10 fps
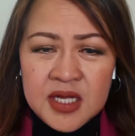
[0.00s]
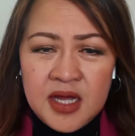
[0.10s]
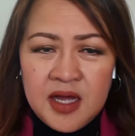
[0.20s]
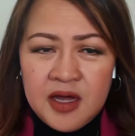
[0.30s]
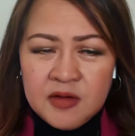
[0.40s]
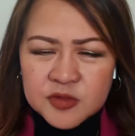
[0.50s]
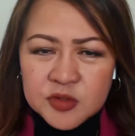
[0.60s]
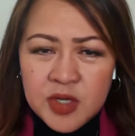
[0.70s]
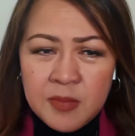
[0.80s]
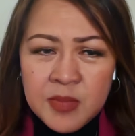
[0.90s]

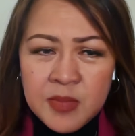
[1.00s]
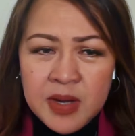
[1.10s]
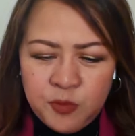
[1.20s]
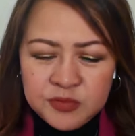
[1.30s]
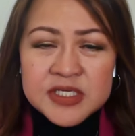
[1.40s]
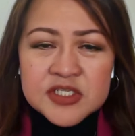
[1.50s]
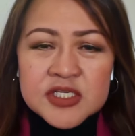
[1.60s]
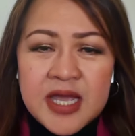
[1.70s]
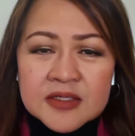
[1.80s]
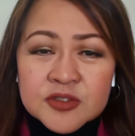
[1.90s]
to come up with
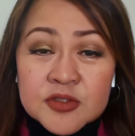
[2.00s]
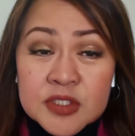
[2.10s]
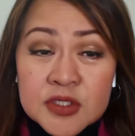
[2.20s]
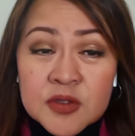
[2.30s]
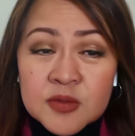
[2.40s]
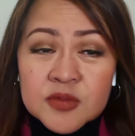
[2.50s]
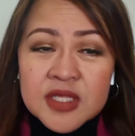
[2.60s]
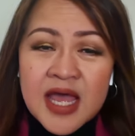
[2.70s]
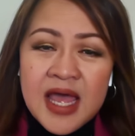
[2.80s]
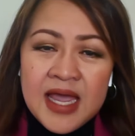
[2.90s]
reaching out to the youth,
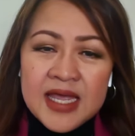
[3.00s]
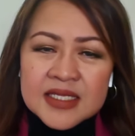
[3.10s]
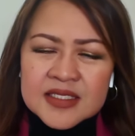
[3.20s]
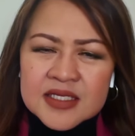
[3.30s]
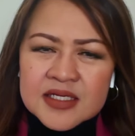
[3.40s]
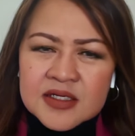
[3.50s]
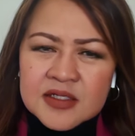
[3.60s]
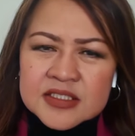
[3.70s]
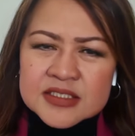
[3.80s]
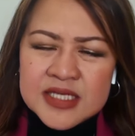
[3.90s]
and
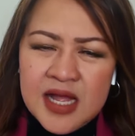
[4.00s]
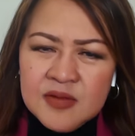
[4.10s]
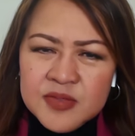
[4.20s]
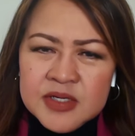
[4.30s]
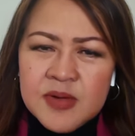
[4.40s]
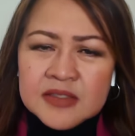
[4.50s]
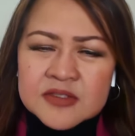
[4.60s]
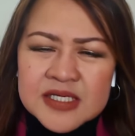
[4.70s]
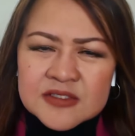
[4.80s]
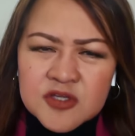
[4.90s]
tell me
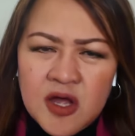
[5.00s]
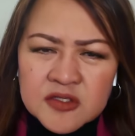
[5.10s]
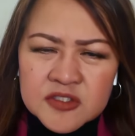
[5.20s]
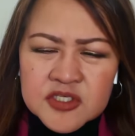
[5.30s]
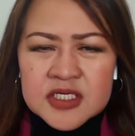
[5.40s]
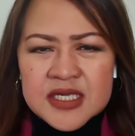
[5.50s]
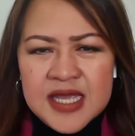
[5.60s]
about technology